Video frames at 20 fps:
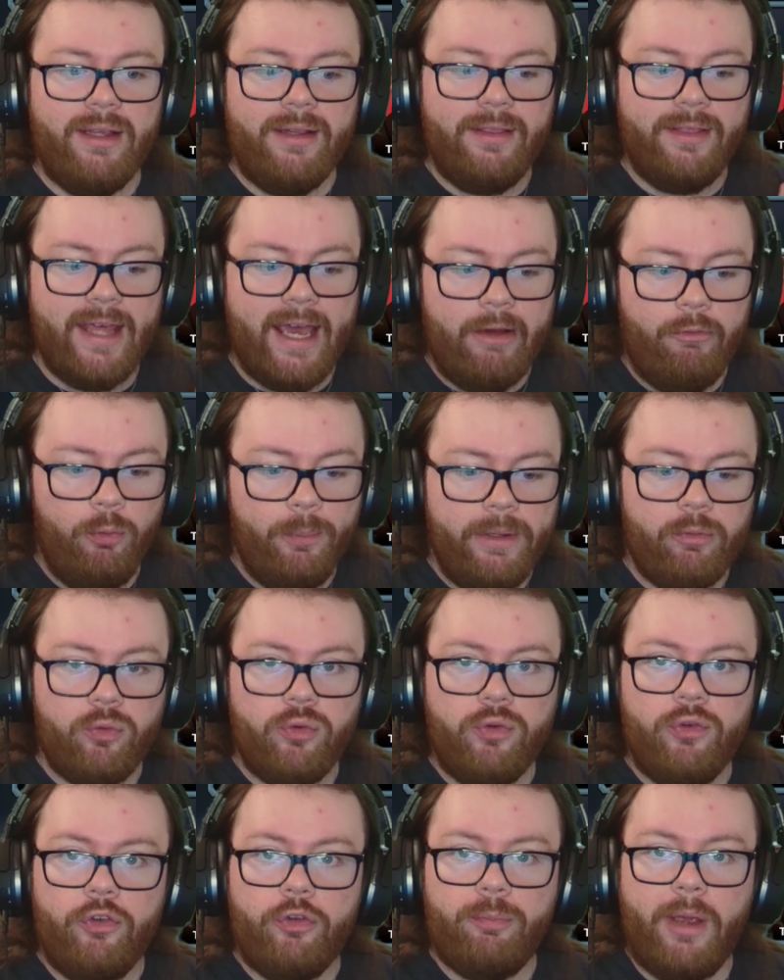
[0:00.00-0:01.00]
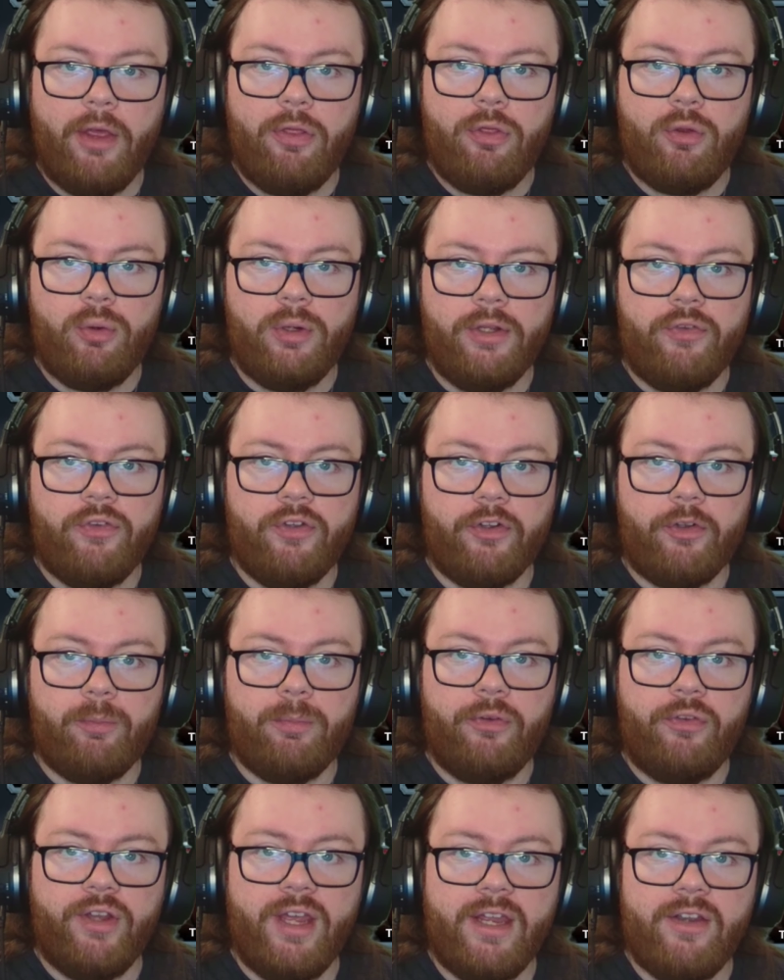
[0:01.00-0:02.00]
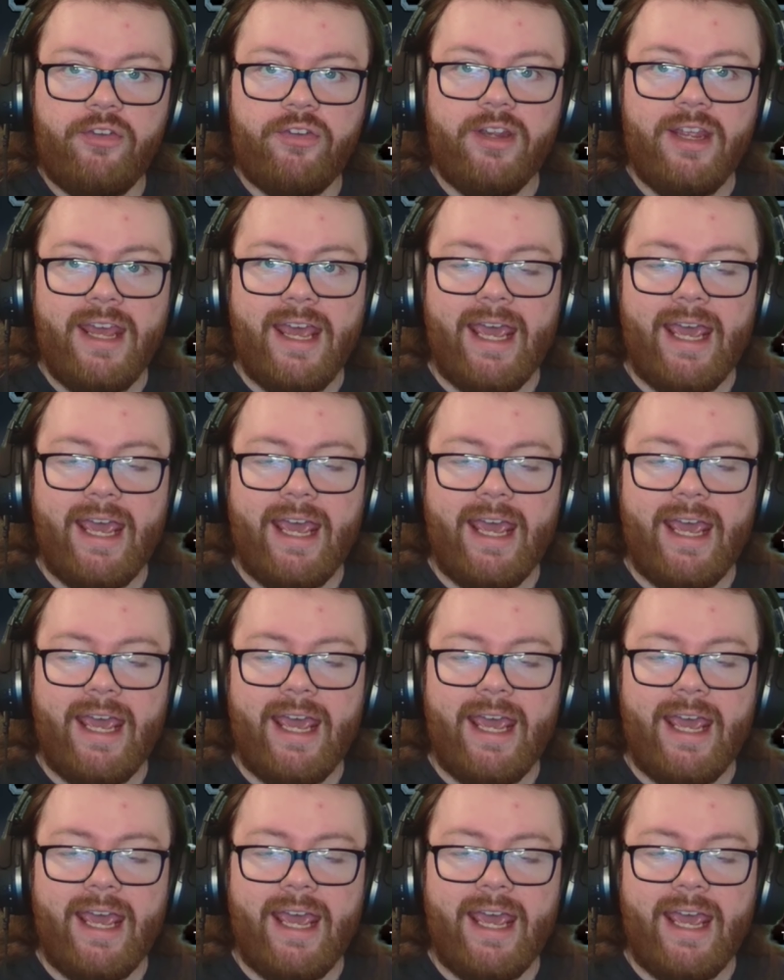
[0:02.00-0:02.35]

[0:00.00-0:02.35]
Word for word: that will be reduced by 36%,